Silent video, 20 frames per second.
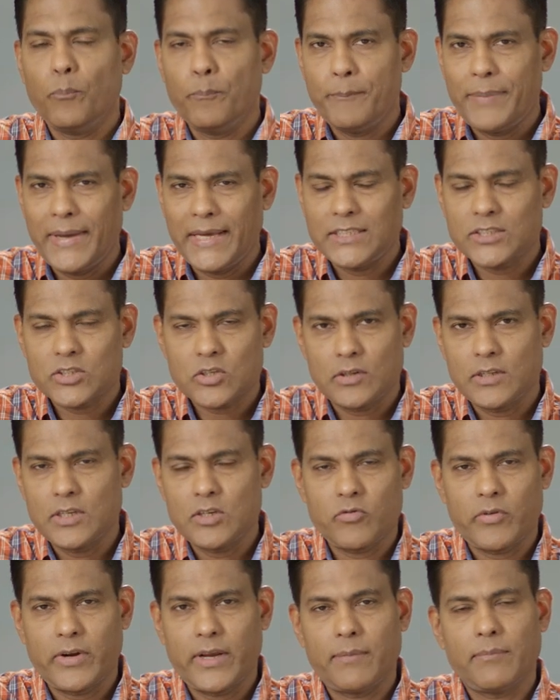based on the
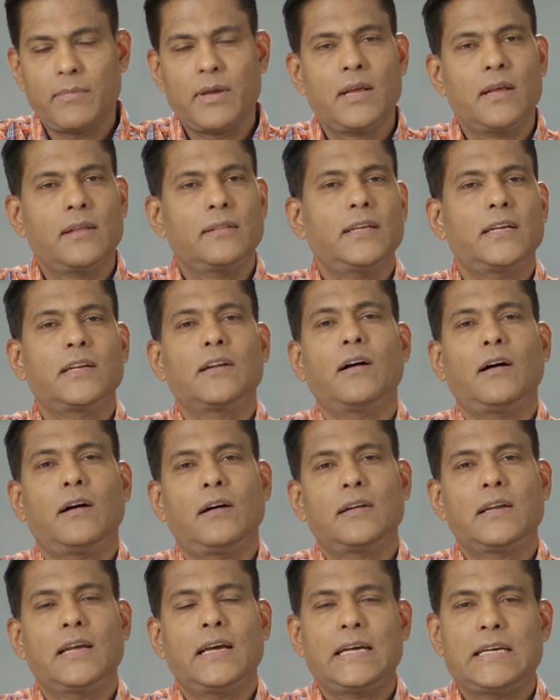dream that
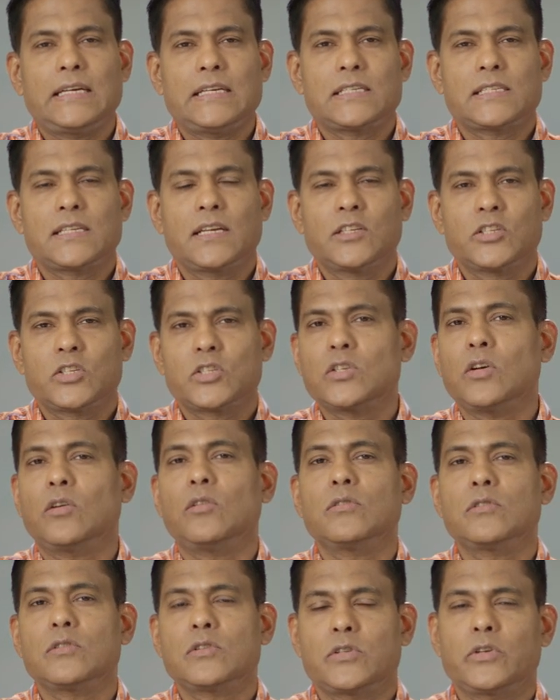God has
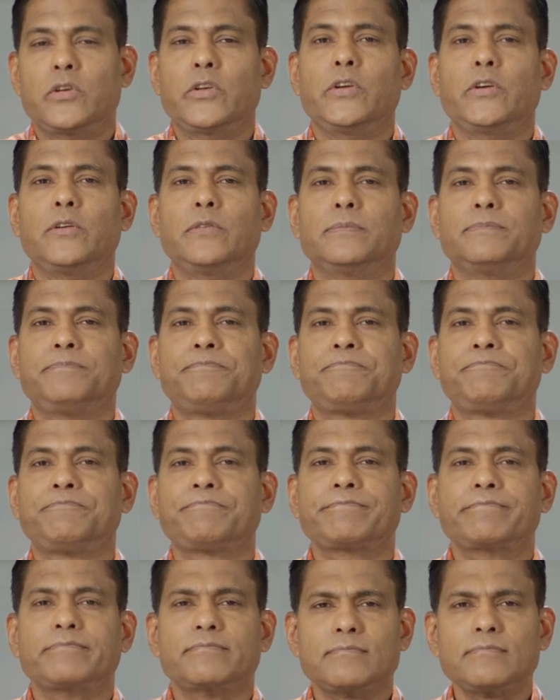shown to you.
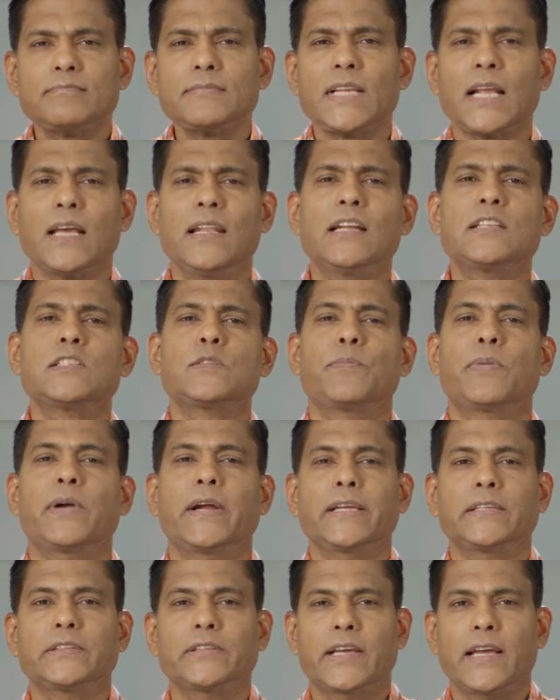Let's
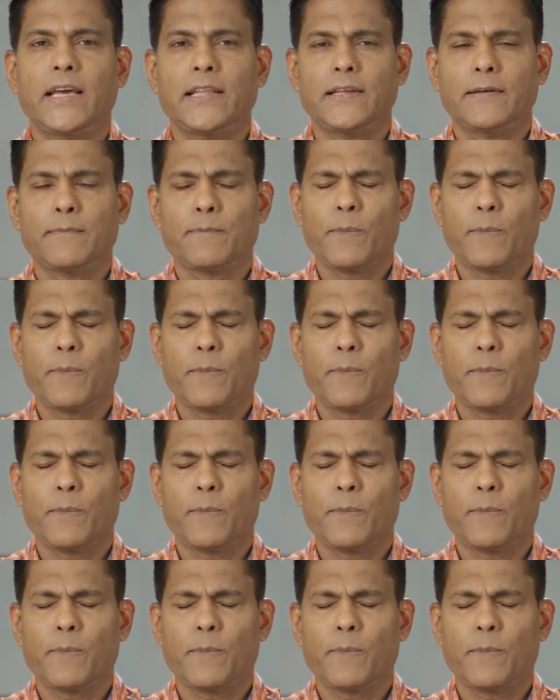pray together.